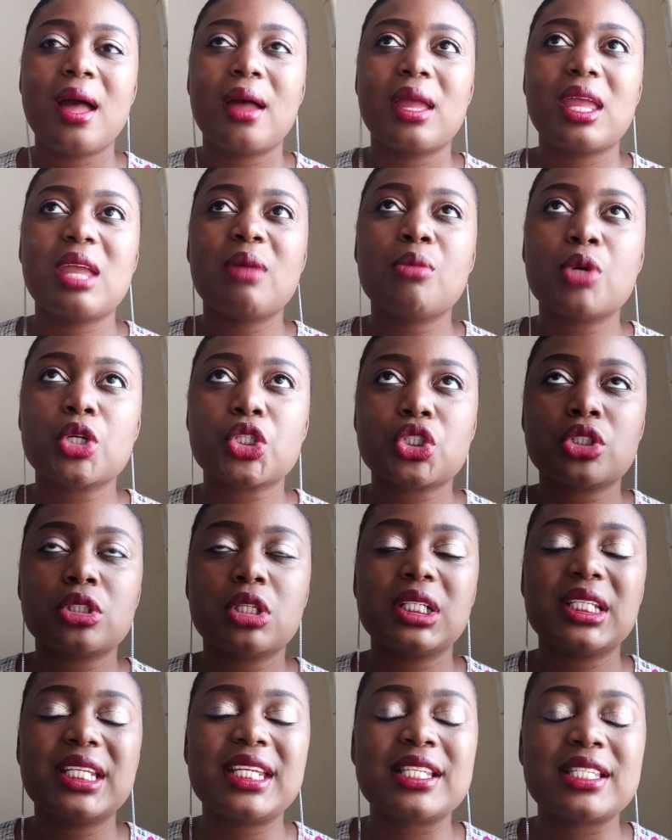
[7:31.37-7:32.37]

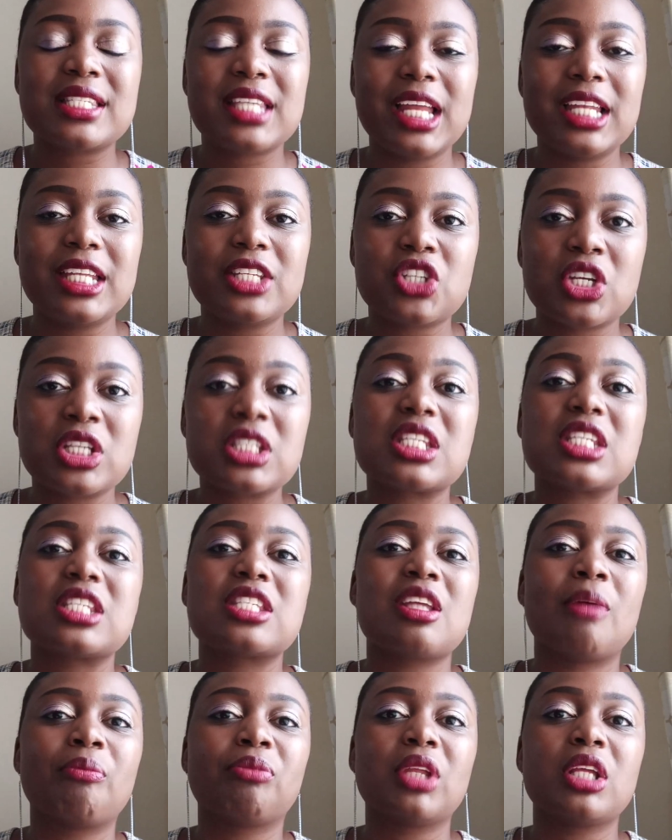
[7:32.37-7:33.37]
emotional intelligence is
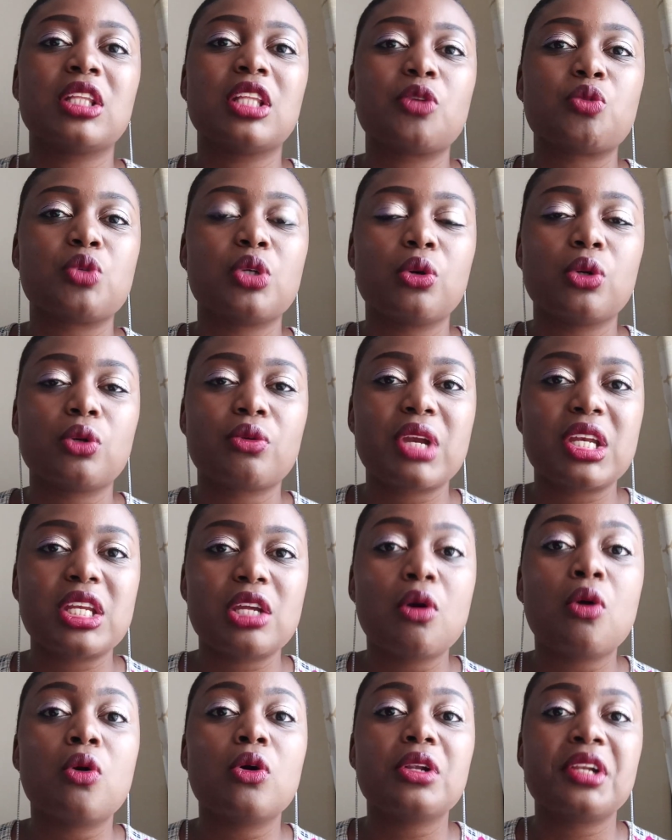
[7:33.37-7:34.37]
something that we already
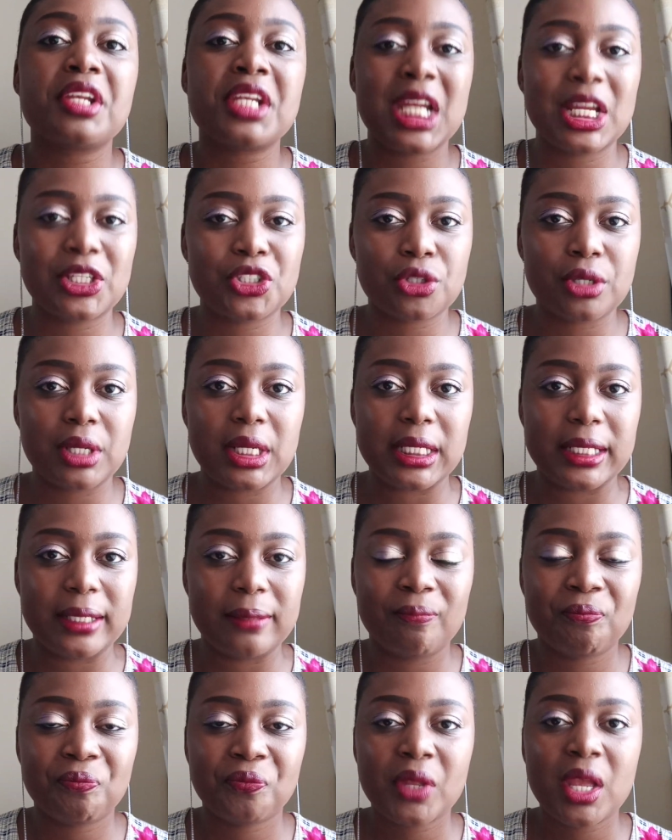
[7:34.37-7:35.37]
hold
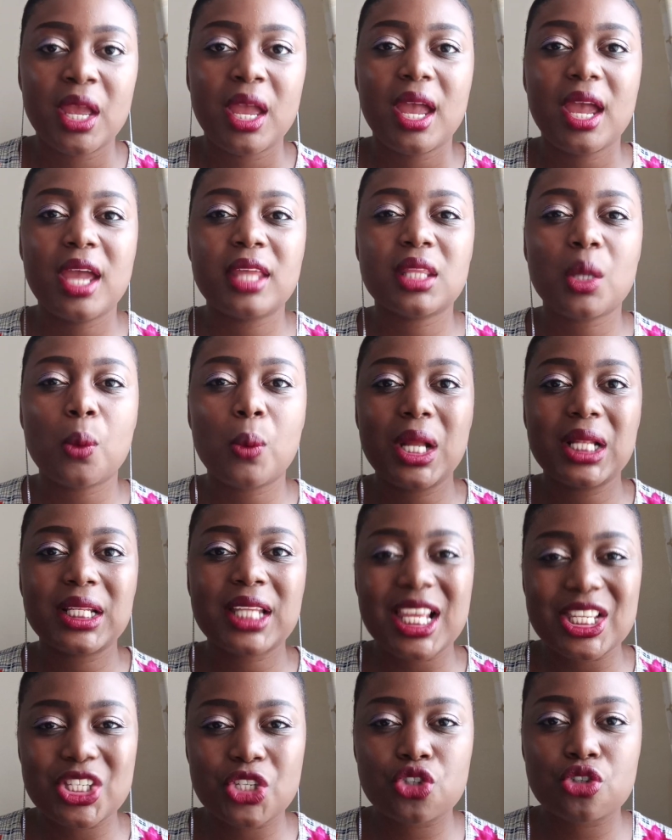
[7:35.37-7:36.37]
naturally. And the world
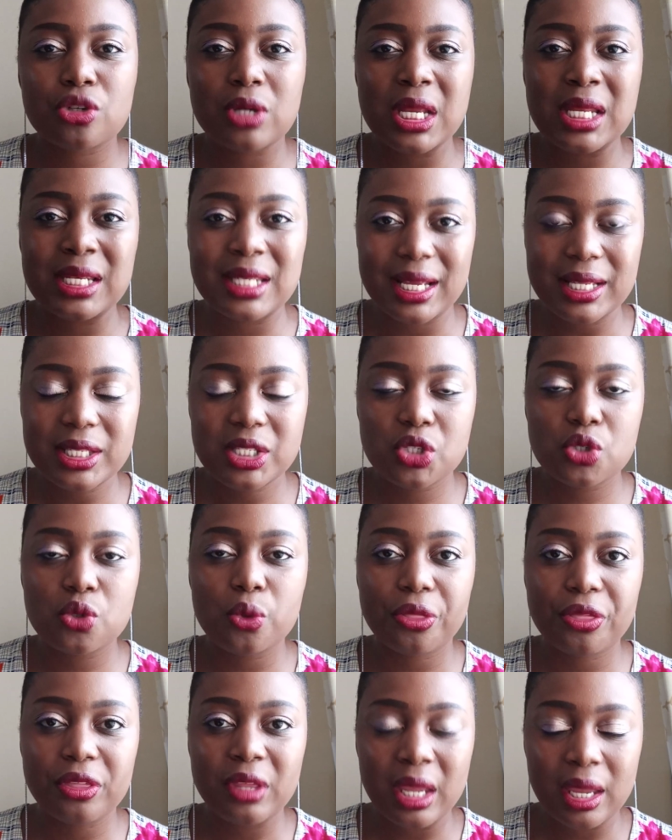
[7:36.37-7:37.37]
has trained us to
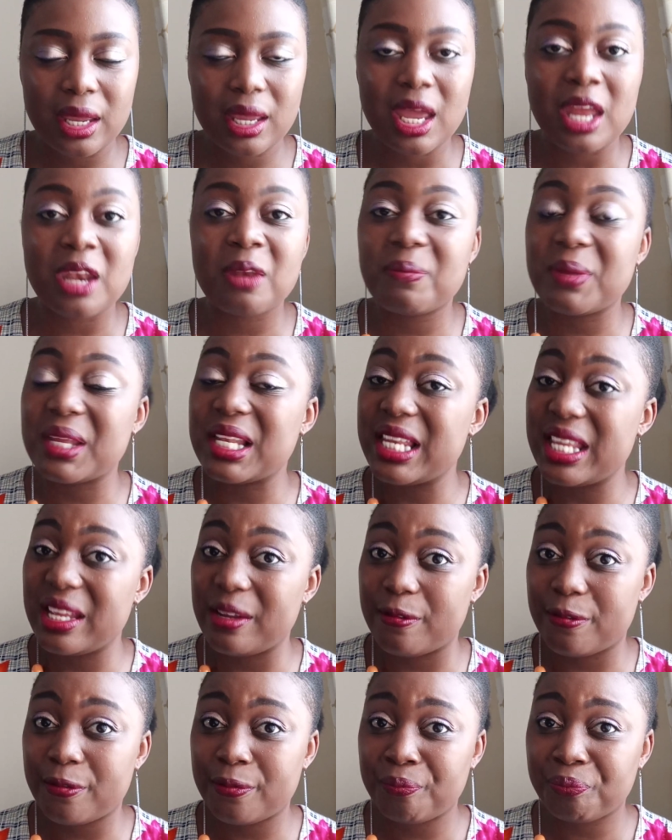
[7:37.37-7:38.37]
think and
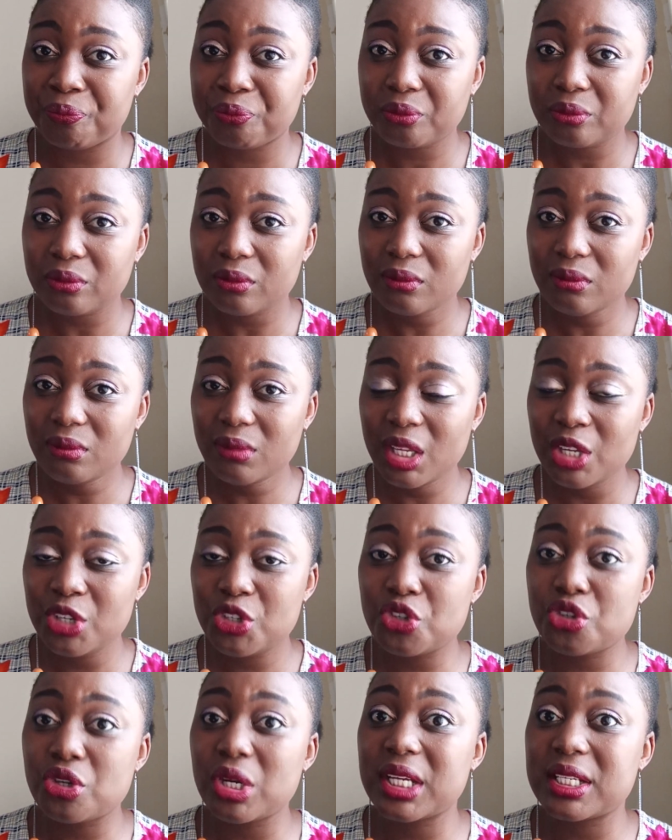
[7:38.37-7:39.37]
believe,
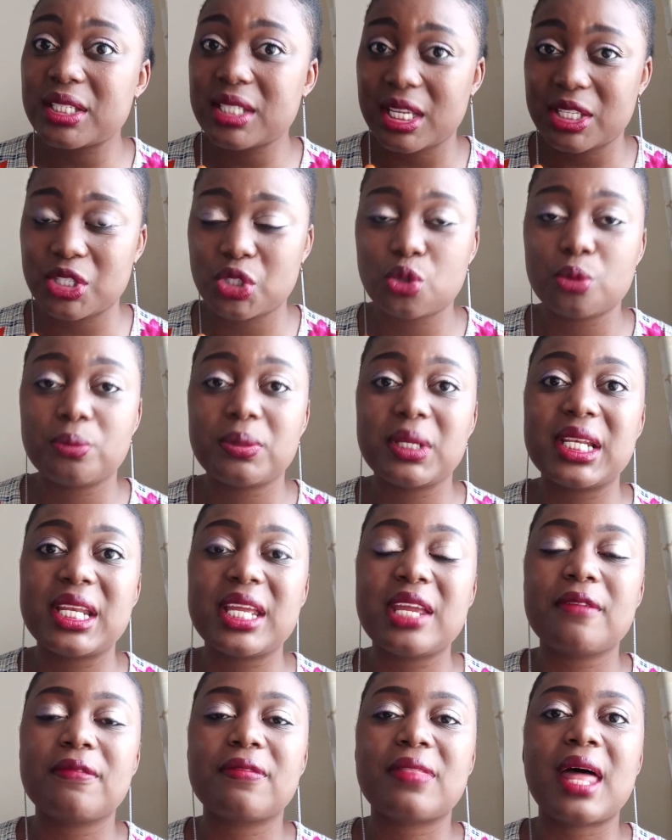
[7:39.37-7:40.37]
tricked us to
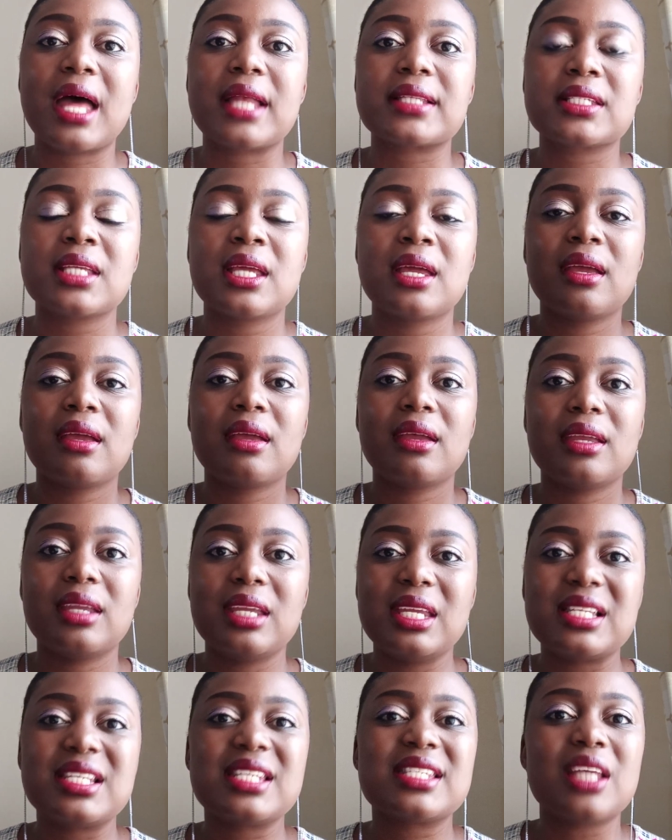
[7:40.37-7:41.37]
believe that
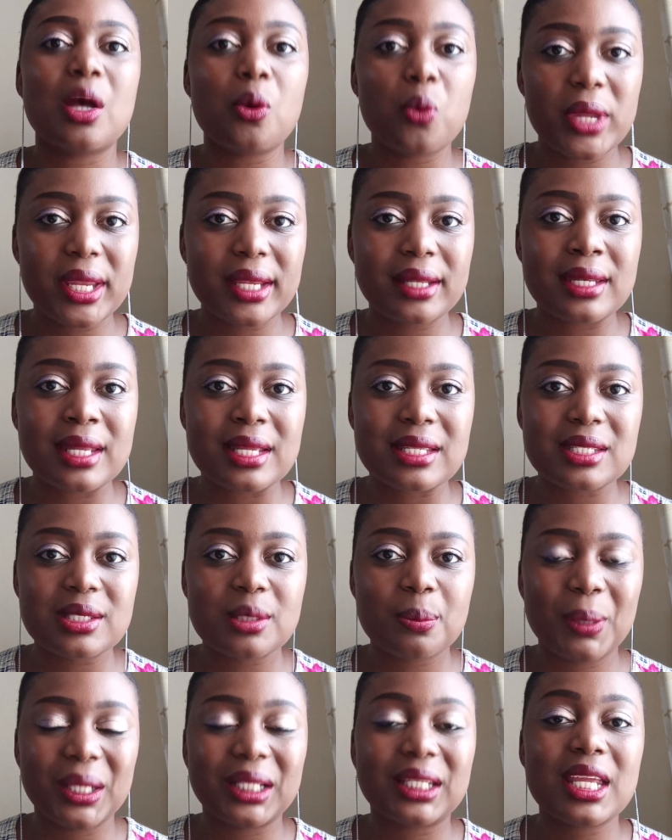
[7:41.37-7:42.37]
it is a weakness.
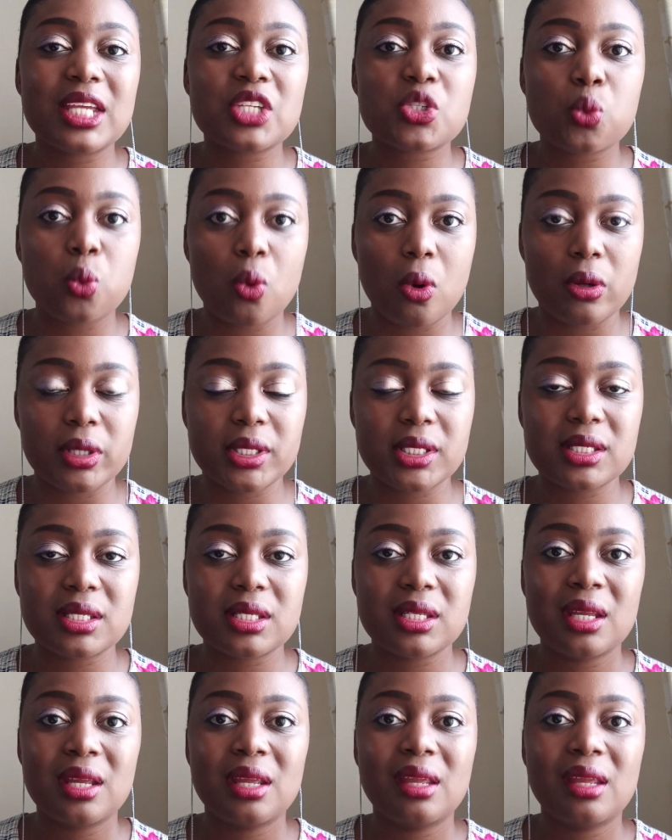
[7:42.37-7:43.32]
But guess what?